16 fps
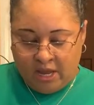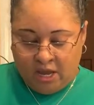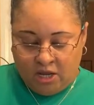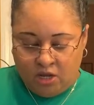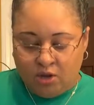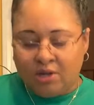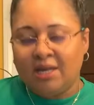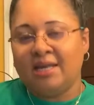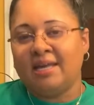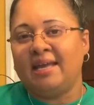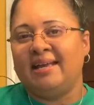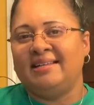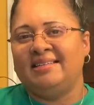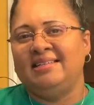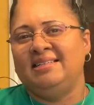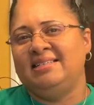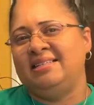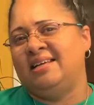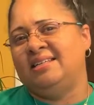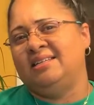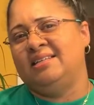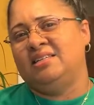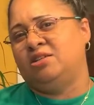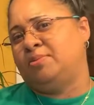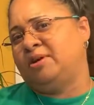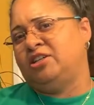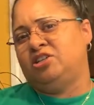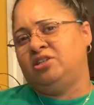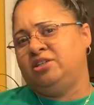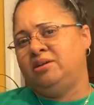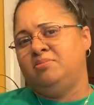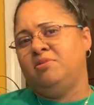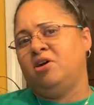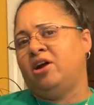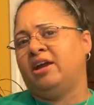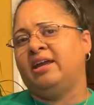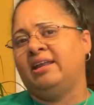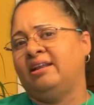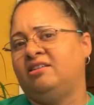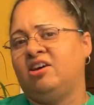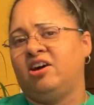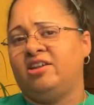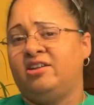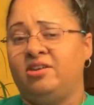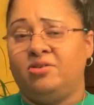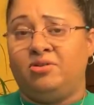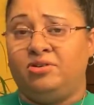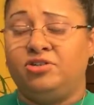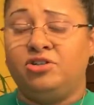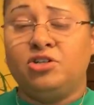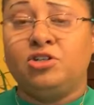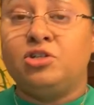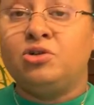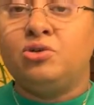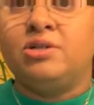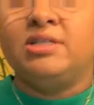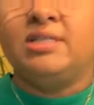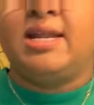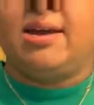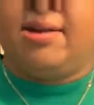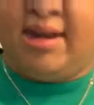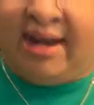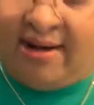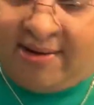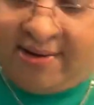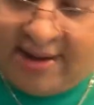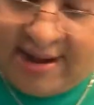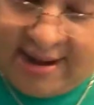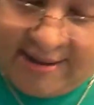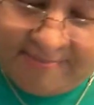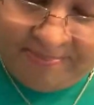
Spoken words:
You can get these at the specialty market. A lot of the grocery stores now carry it.